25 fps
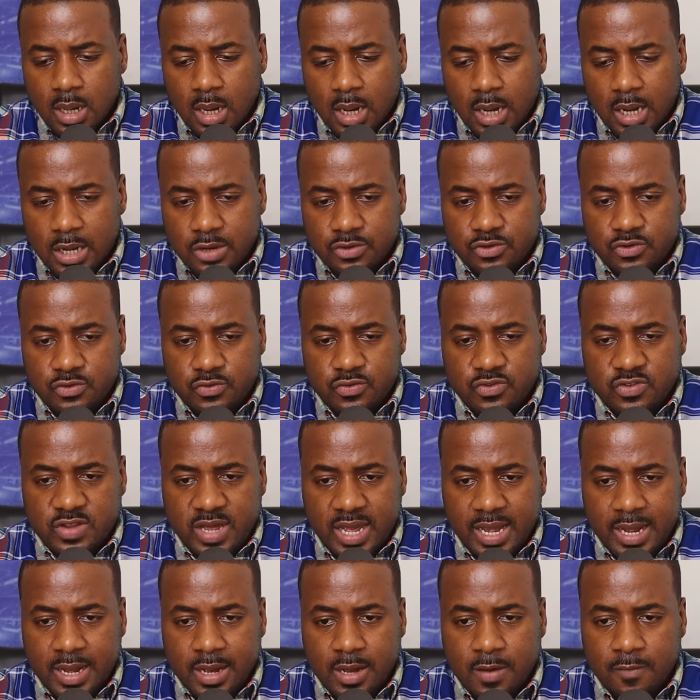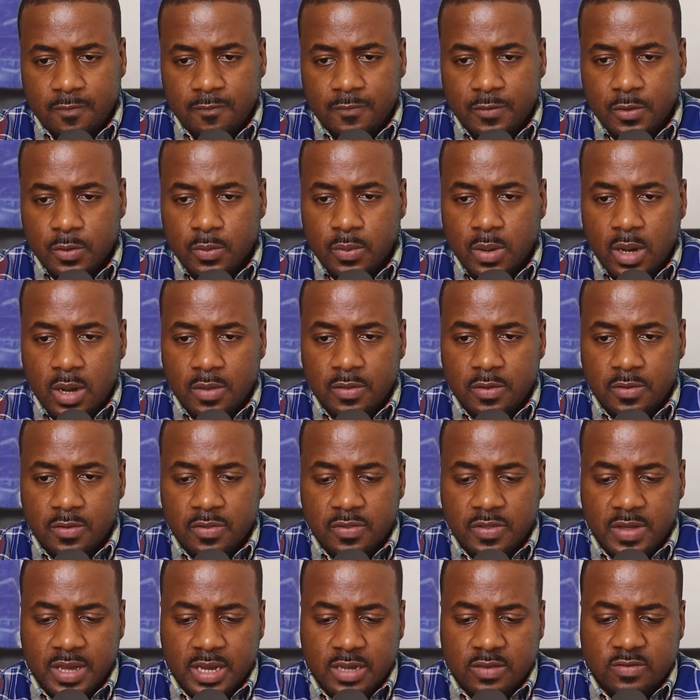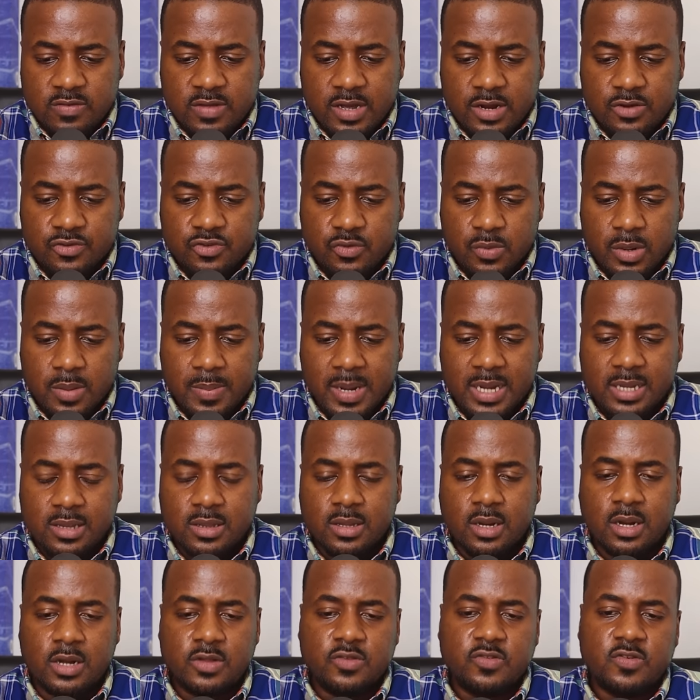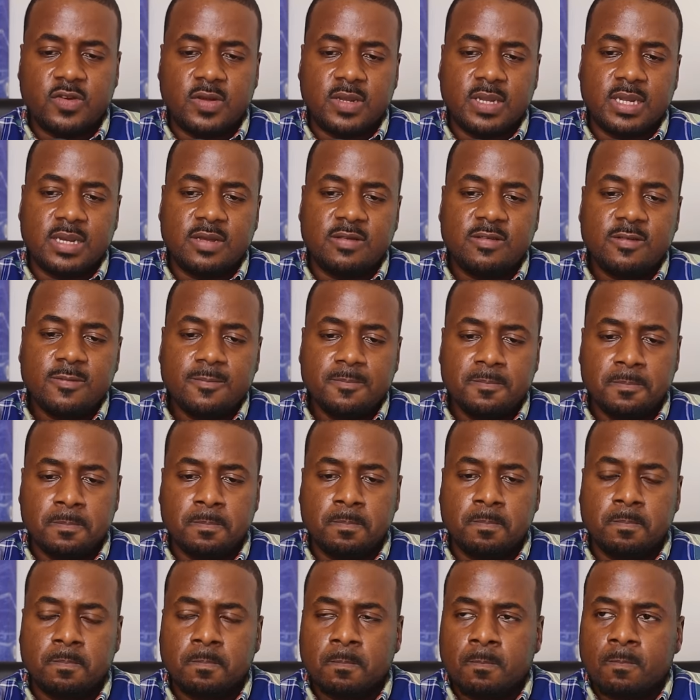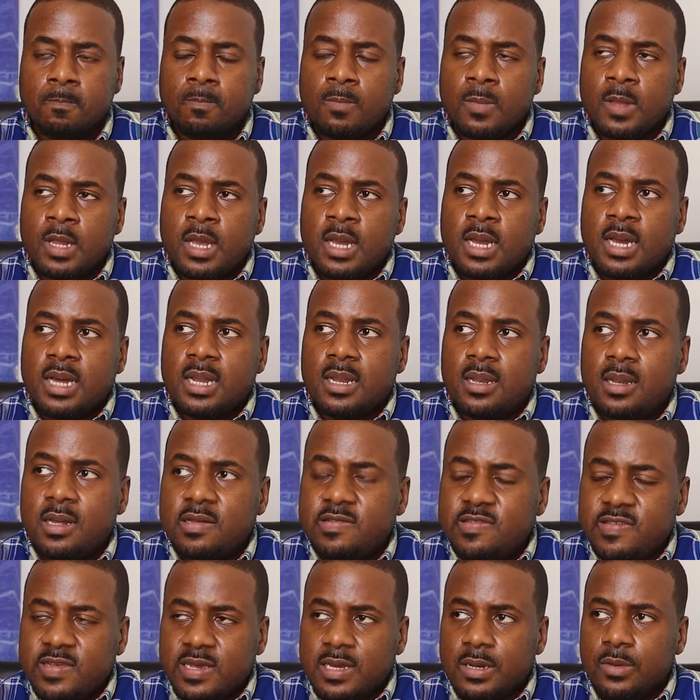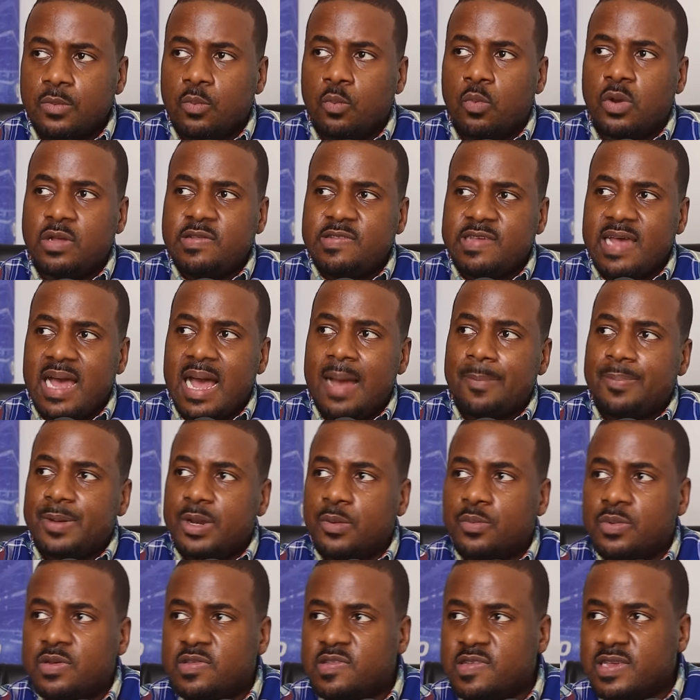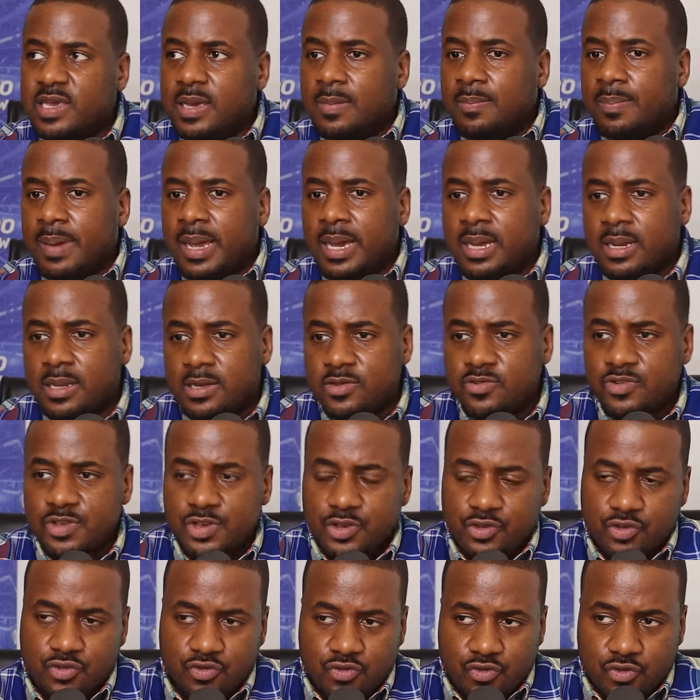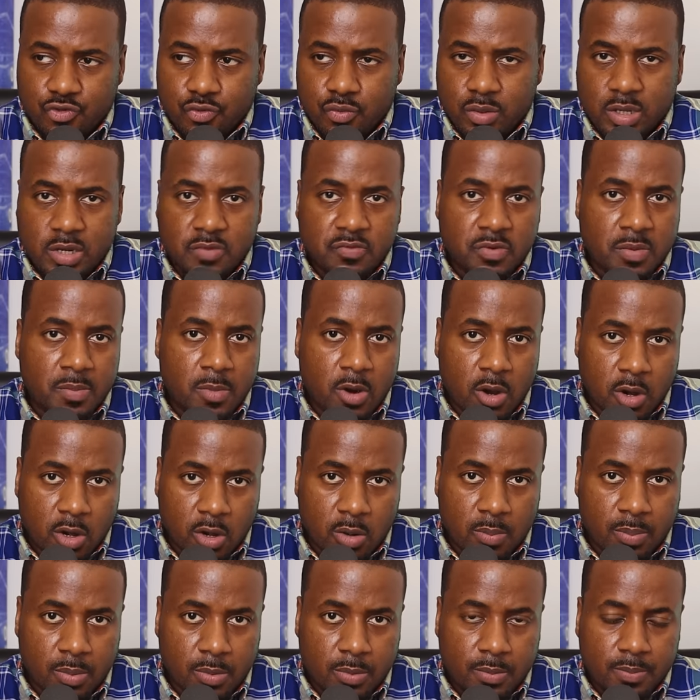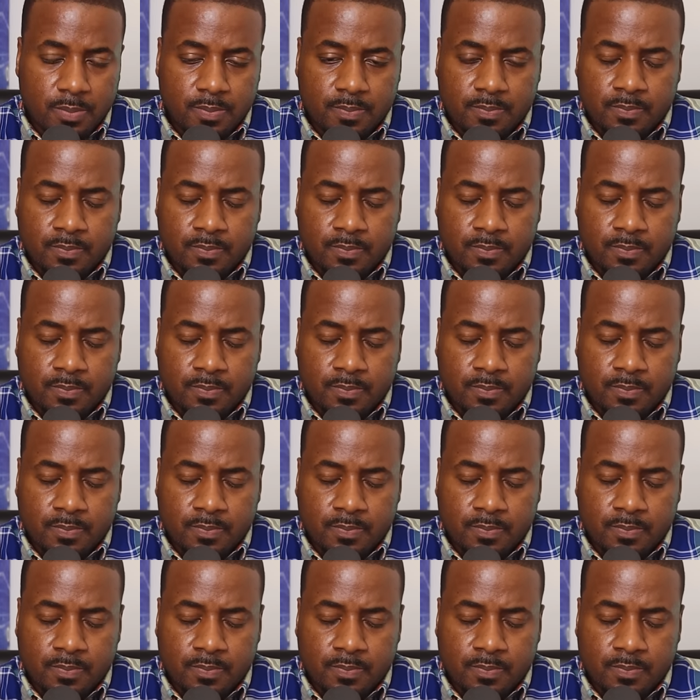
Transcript: to say a few other things there. So what are my thoughts on this? Listen, what's happening with Skip Bayless is truly remarkable.